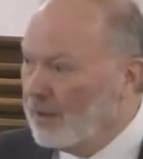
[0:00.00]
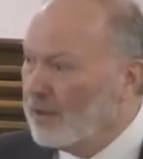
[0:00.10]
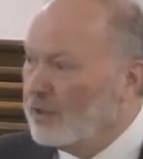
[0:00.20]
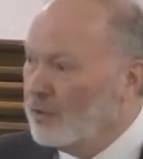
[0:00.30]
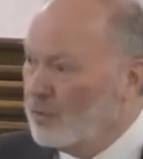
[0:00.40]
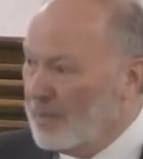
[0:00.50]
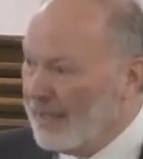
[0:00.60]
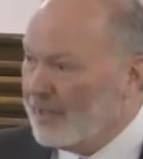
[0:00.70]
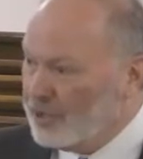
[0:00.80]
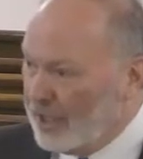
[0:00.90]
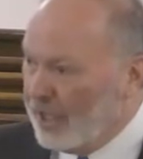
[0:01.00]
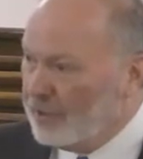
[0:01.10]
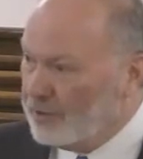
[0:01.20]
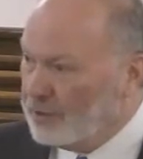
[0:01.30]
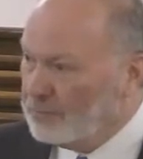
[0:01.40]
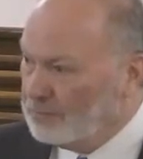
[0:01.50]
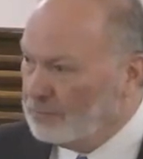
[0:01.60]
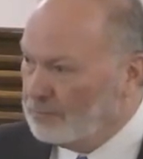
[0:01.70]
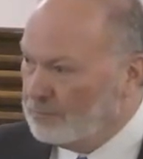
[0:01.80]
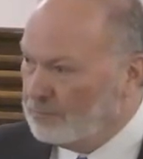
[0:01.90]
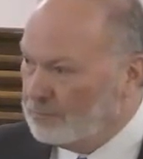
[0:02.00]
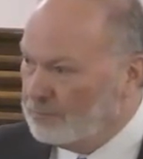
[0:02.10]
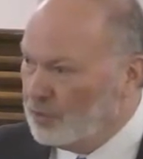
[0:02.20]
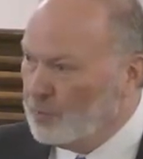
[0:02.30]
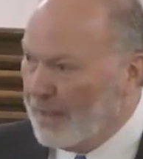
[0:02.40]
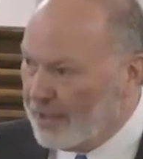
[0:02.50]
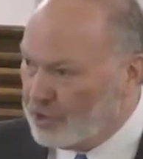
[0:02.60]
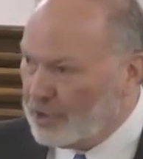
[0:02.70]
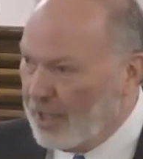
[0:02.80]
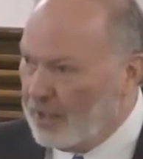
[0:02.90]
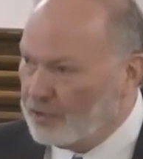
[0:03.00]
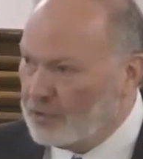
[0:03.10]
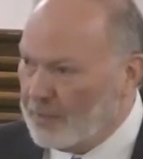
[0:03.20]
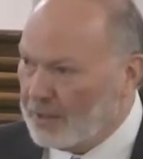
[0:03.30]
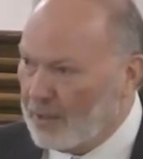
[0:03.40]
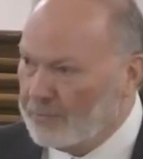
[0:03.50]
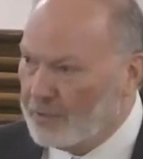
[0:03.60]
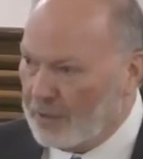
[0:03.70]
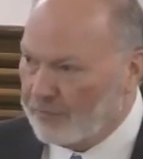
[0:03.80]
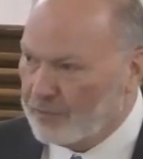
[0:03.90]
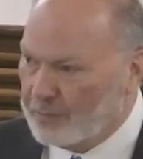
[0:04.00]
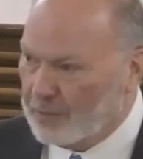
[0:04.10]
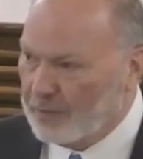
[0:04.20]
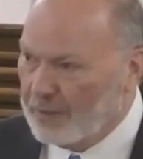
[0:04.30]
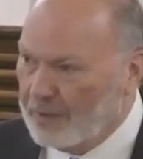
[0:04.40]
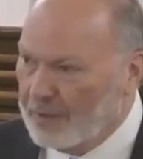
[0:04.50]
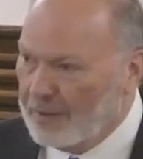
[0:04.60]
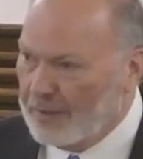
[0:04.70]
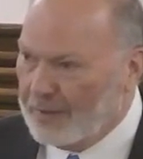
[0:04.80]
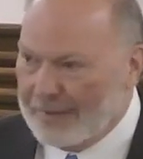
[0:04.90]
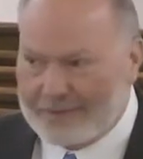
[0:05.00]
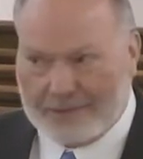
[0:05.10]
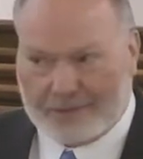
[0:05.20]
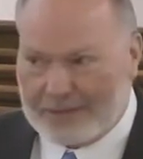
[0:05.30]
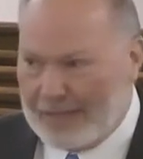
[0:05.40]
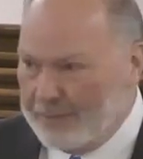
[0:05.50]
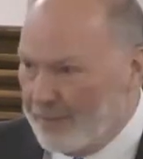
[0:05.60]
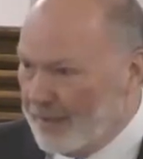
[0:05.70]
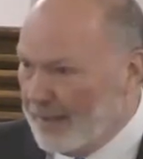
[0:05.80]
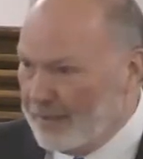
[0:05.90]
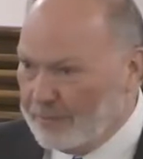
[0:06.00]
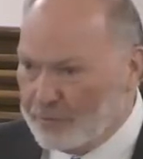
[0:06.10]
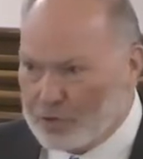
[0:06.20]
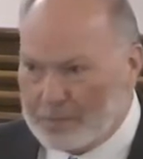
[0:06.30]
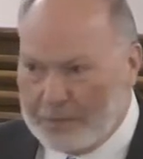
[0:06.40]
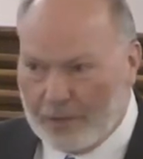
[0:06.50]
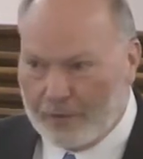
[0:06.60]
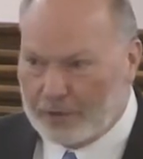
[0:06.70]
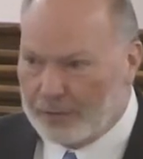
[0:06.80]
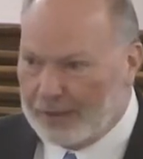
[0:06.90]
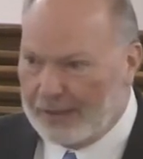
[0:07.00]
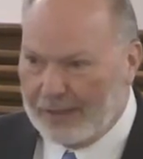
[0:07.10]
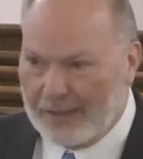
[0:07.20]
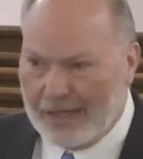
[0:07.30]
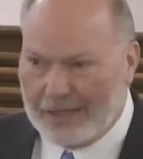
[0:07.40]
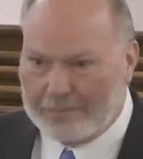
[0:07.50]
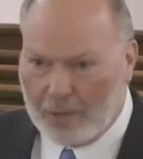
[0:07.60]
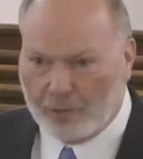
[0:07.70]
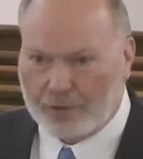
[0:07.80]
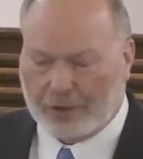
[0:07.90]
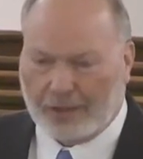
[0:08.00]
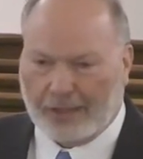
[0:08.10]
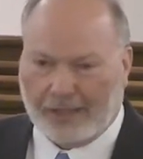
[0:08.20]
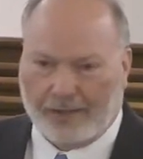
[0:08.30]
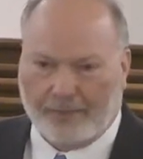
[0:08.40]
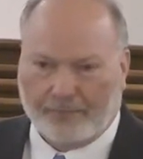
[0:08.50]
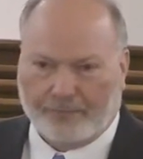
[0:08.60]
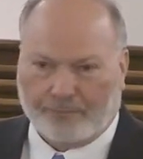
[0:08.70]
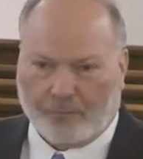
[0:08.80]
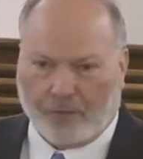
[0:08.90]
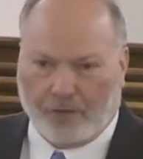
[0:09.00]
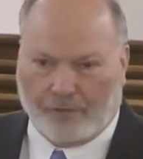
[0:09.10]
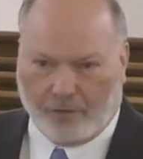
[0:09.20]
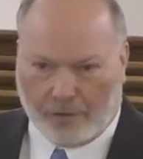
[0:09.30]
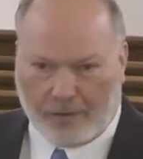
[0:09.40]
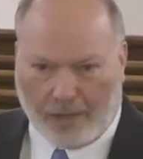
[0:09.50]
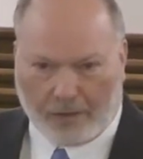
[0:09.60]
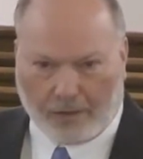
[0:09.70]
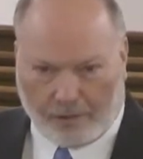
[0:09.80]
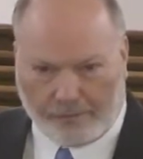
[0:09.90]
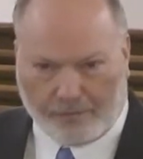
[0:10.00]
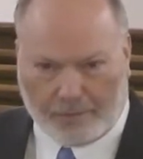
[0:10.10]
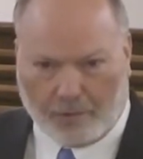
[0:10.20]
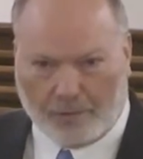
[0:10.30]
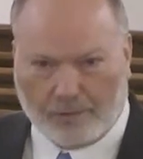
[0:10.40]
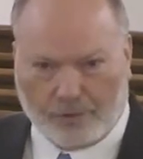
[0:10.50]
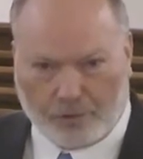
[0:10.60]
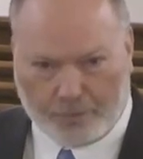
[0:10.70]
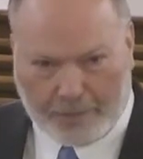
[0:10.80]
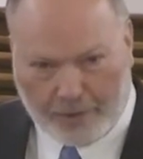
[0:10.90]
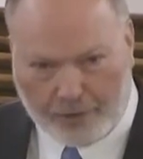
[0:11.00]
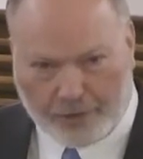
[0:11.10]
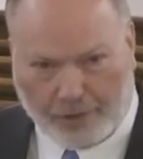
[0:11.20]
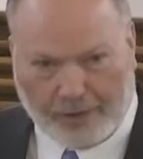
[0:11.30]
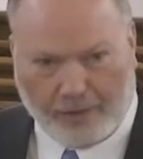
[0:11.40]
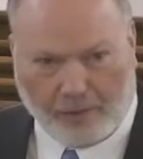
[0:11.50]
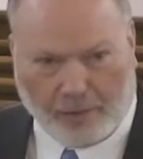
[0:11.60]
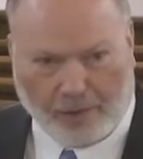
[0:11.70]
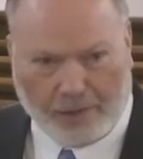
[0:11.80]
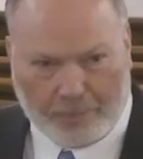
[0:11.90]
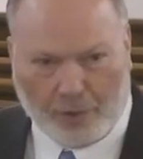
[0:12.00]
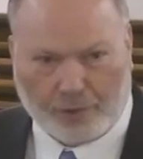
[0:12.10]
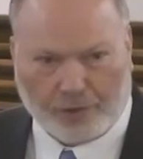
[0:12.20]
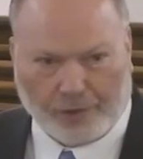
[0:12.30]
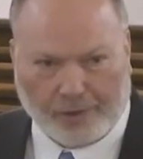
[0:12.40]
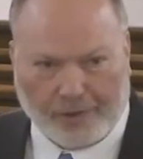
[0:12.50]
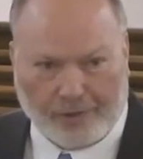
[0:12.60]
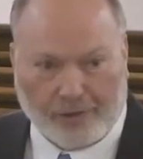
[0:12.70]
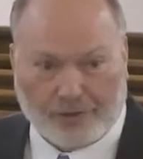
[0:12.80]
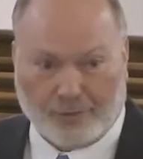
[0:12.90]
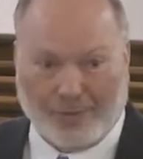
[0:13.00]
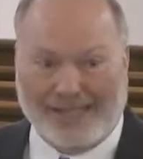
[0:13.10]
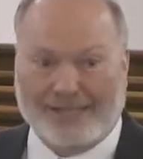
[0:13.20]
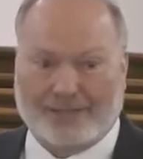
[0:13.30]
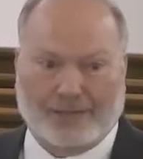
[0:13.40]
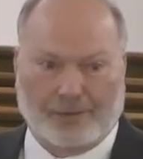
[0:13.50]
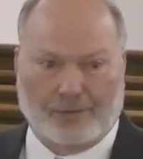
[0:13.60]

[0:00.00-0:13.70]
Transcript: You make a change. You make a change to become comfortable. It's the same thing spiritually and emotionally. If you're not comfortable spiritually or emotionally, there's a reason